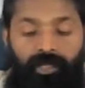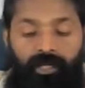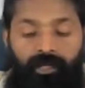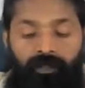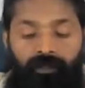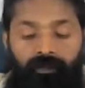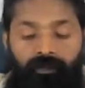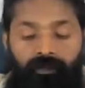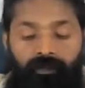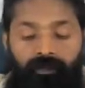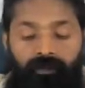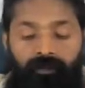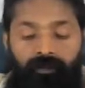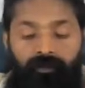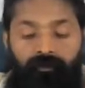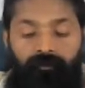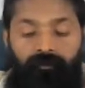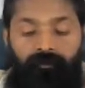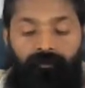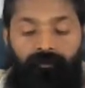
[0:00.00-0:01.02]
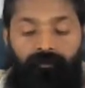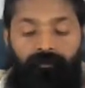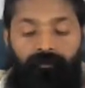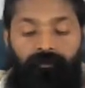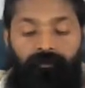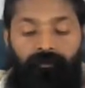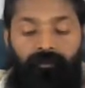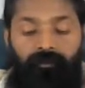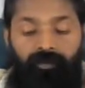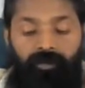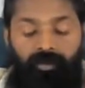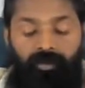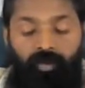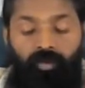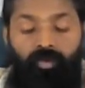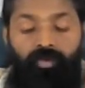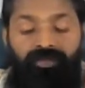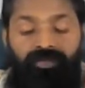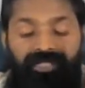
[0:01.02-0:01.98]
and
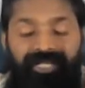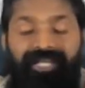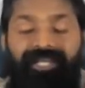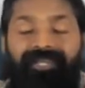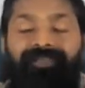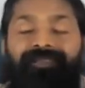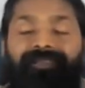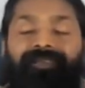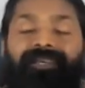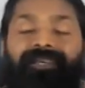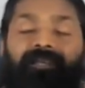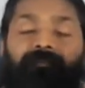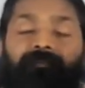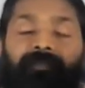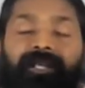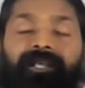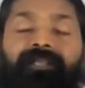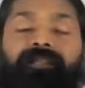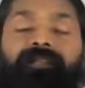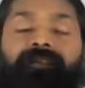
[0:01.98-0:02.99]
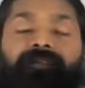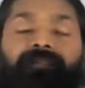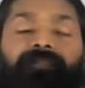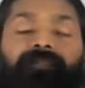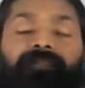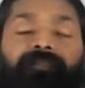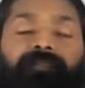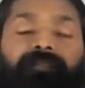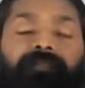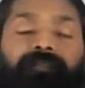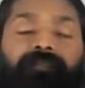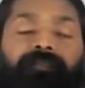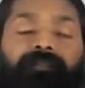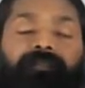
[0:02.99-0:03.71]
do take a medical